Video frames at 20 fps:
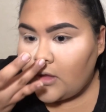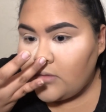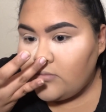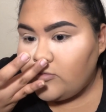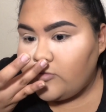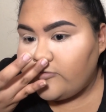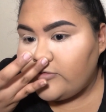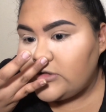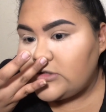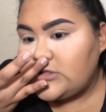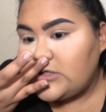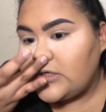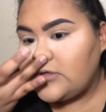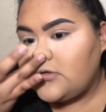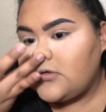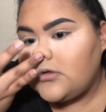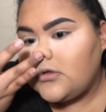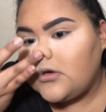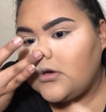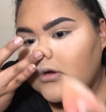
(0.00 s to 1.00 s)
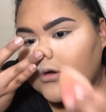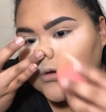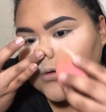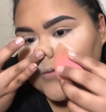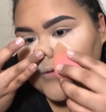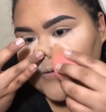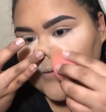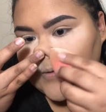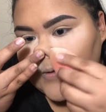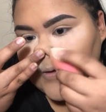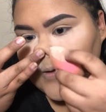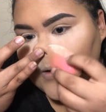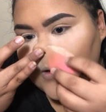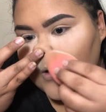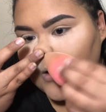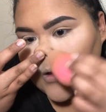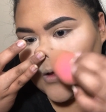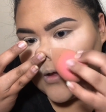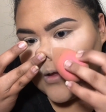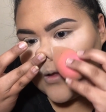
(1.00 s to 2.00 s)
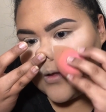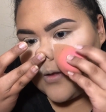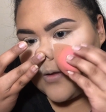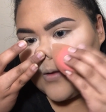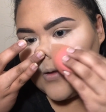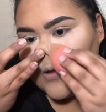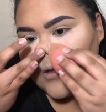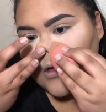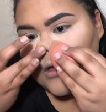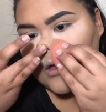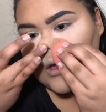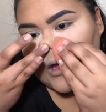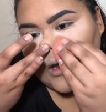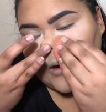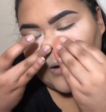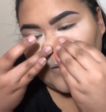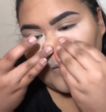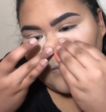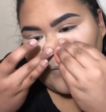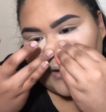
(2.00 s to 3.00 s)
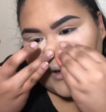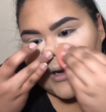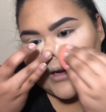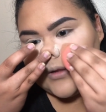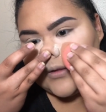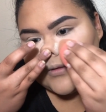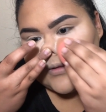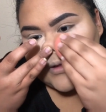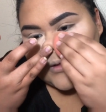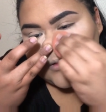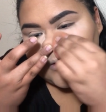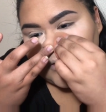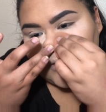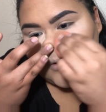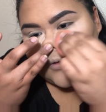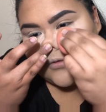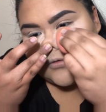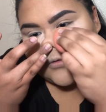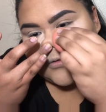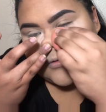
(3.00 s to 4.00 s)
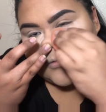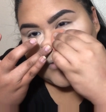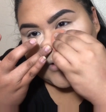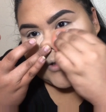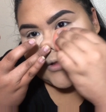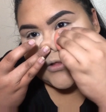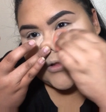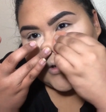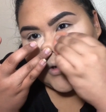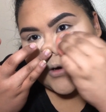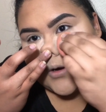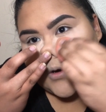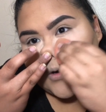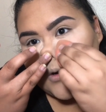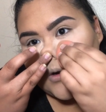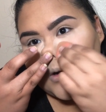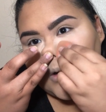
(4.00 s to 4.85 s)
Move the side to the nose and really set the nose right there.